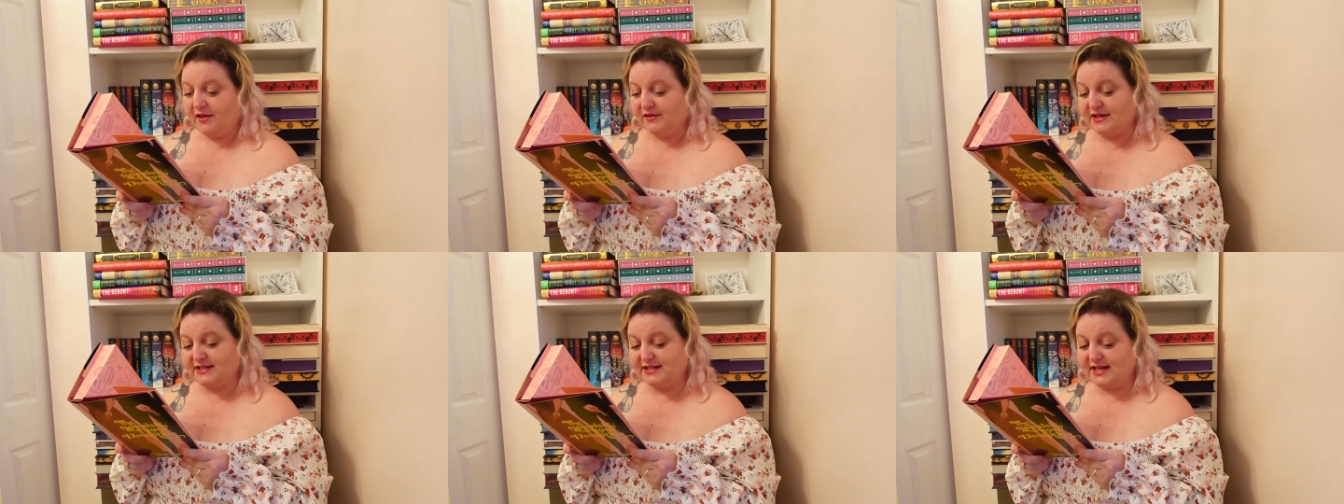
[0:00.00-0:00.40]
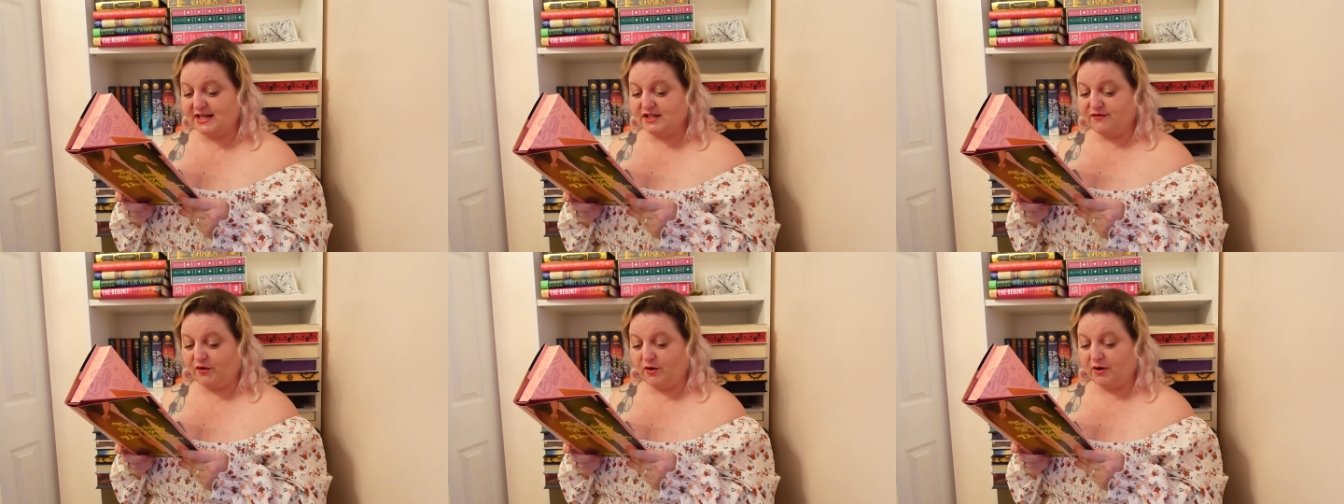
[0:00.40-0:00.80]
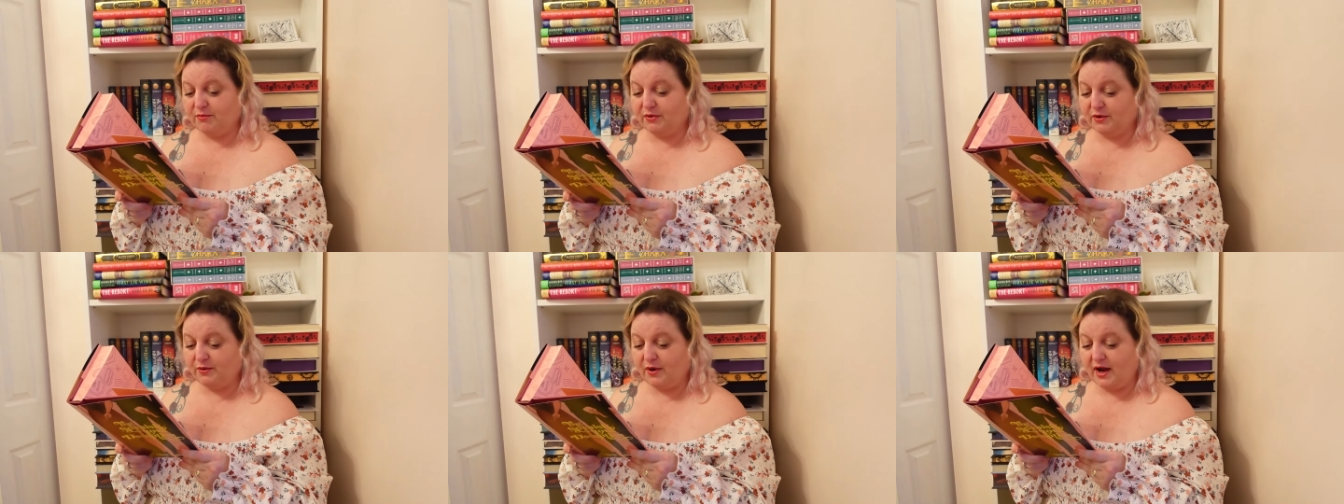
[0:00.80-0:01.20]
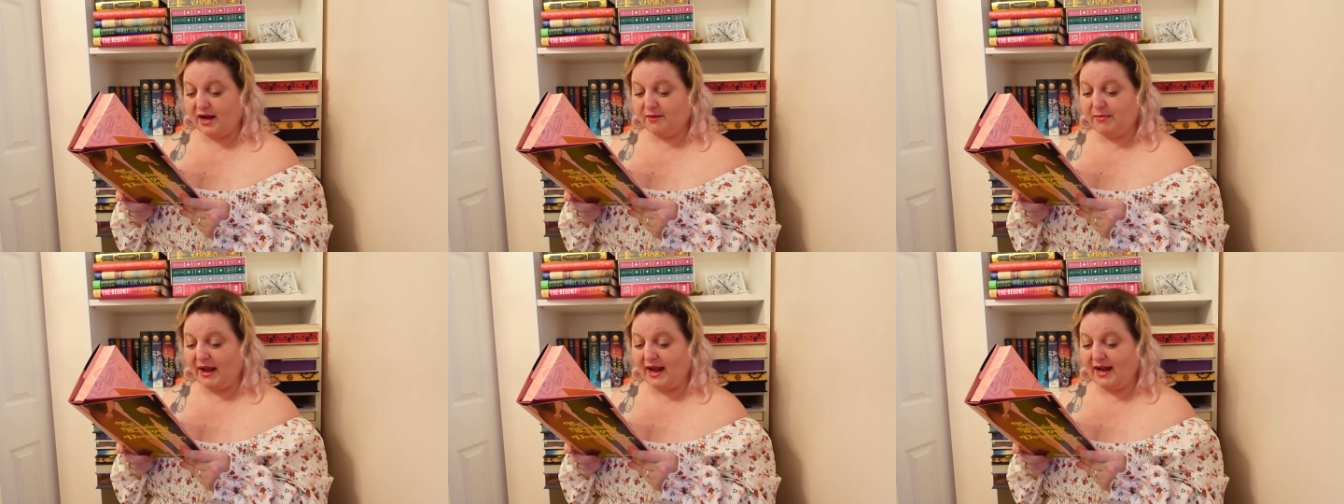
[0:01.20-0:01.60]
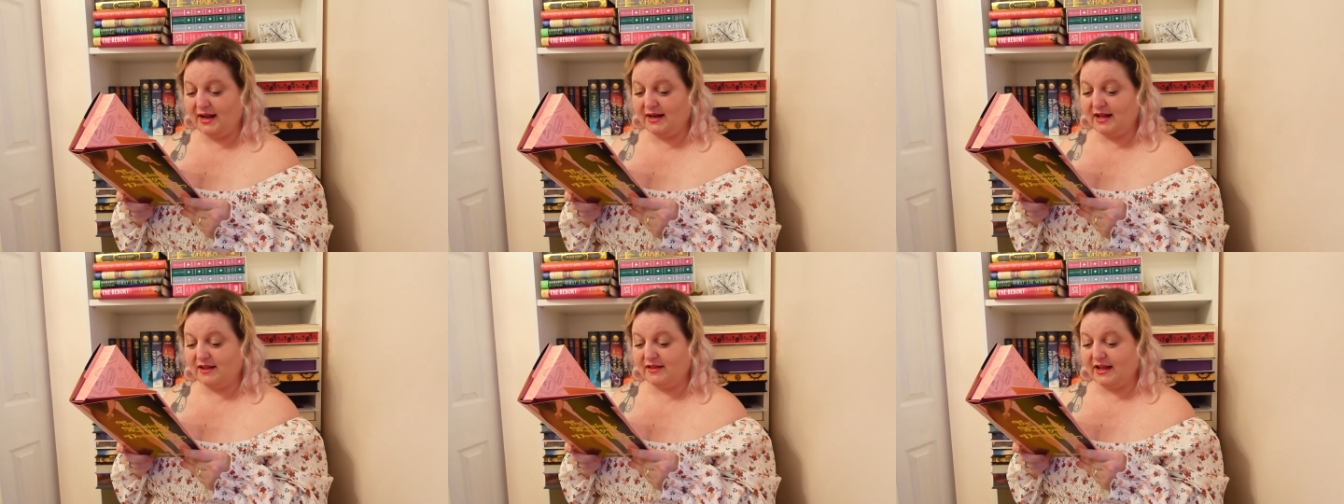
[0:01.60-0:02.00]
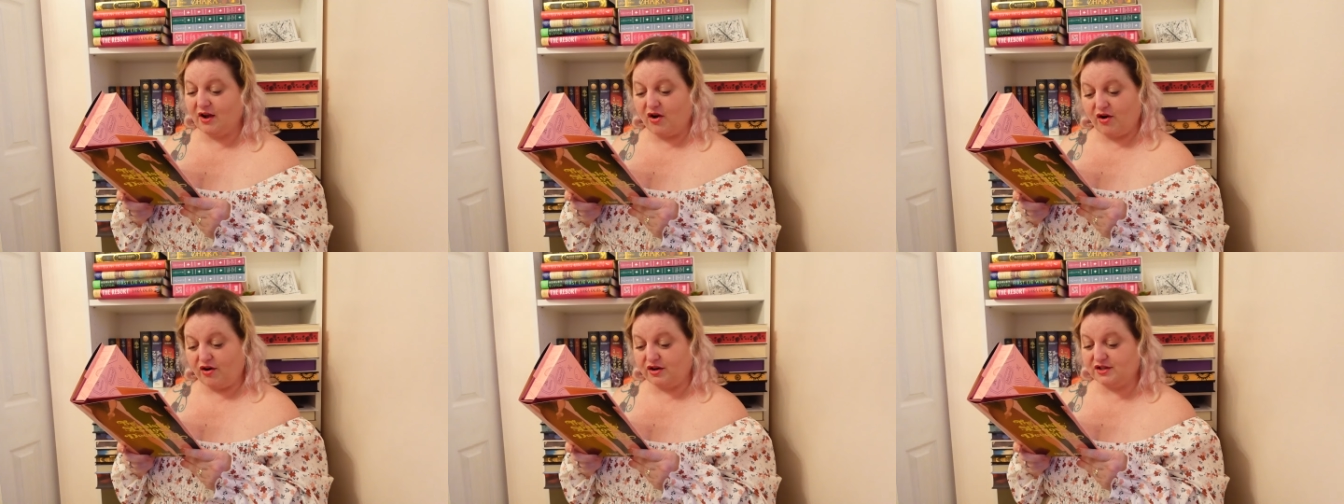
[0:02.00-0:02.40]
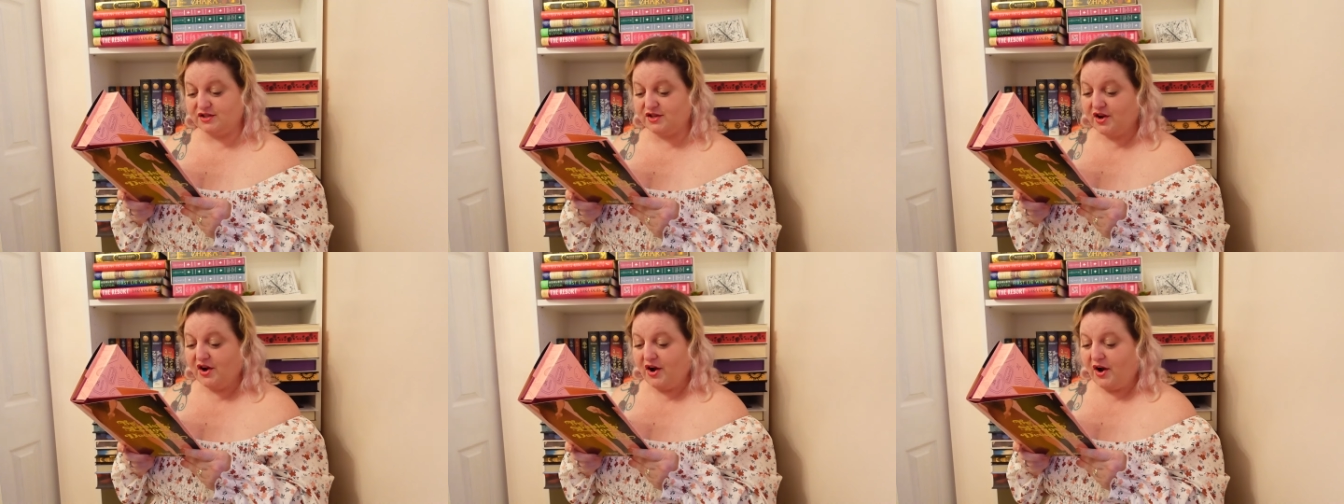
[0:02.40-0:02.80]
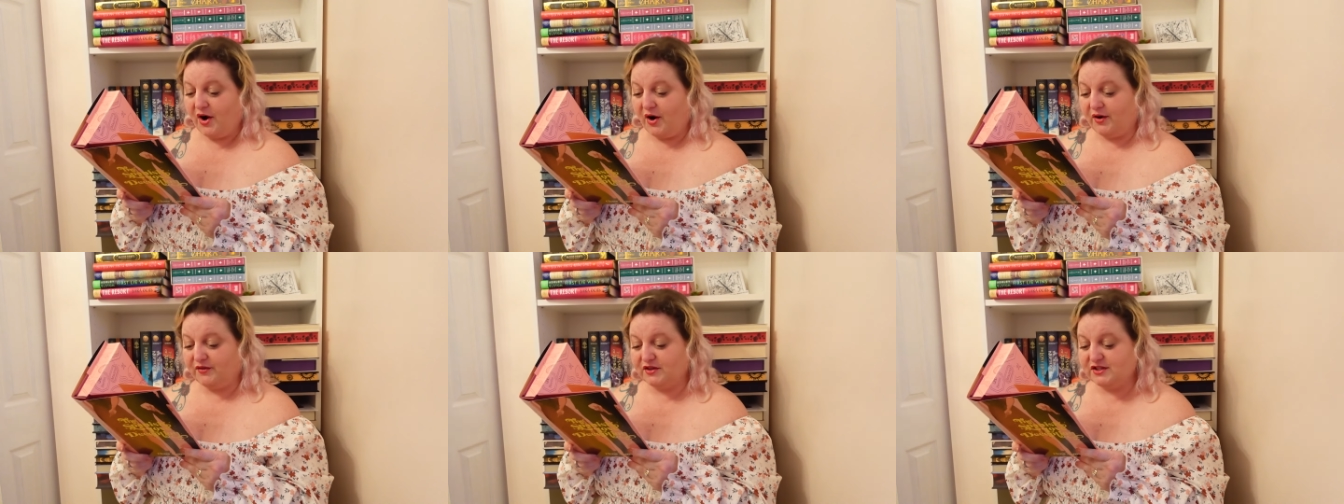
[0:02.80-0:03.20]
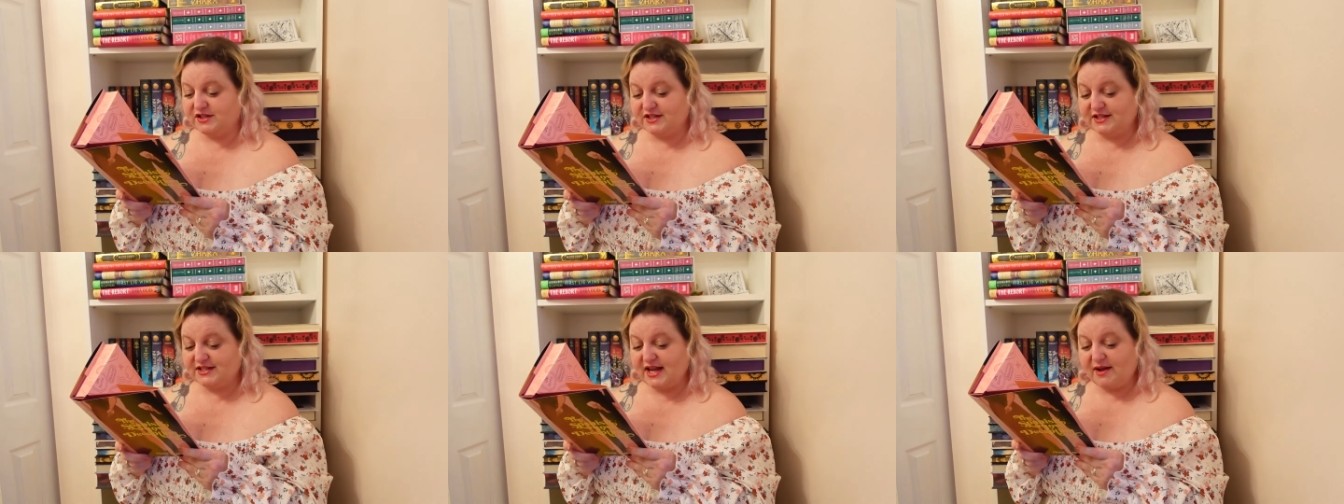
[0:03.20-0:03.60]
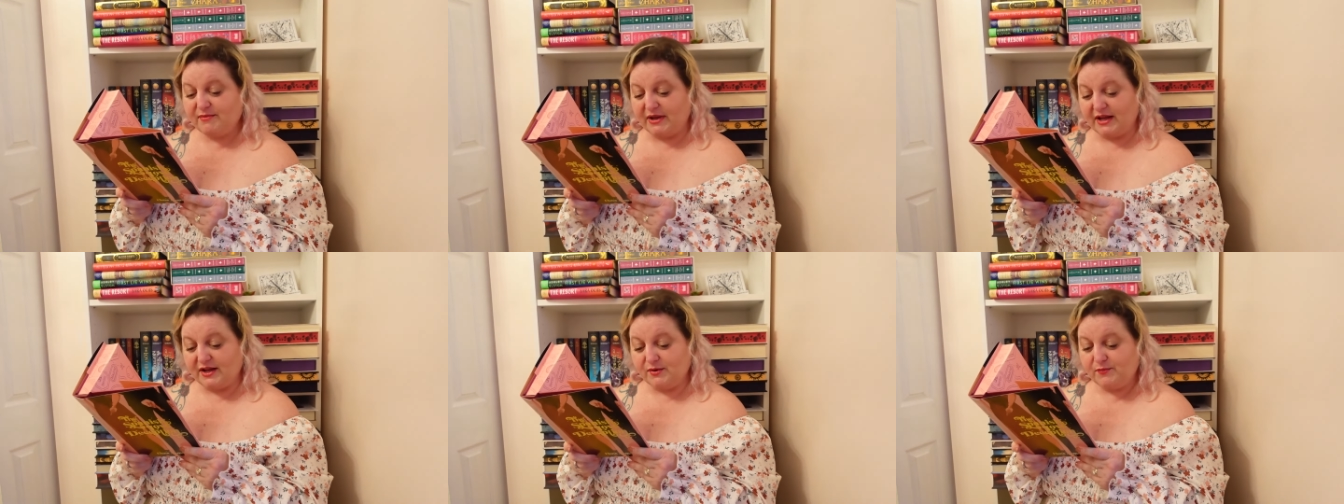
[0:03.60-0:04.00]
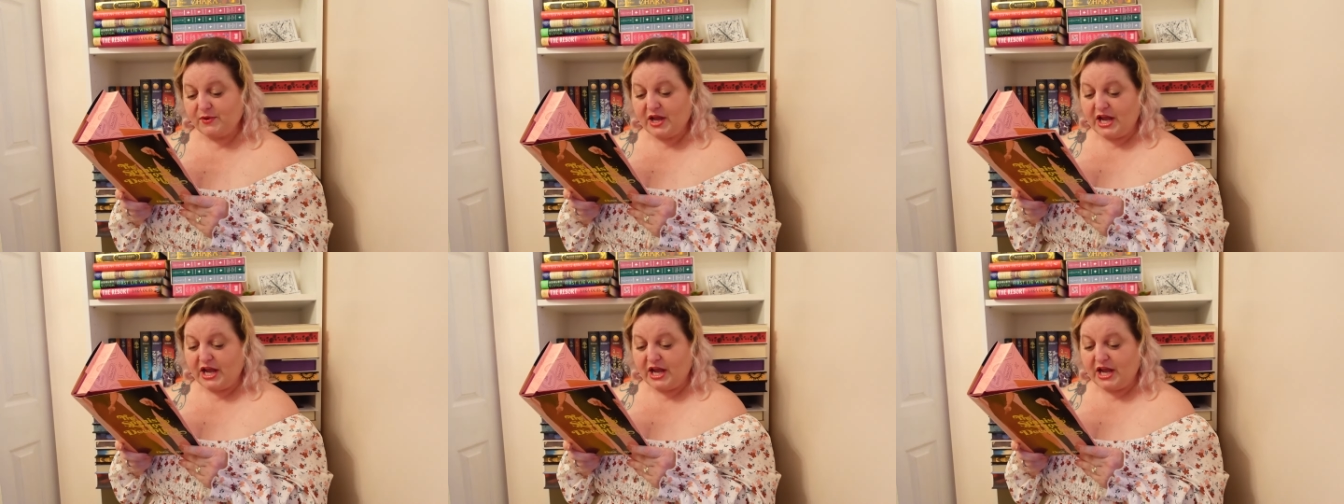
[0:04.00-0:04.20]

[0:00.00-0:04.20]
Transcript: the six-four, blue-eyed pain in the arse, offers to step in,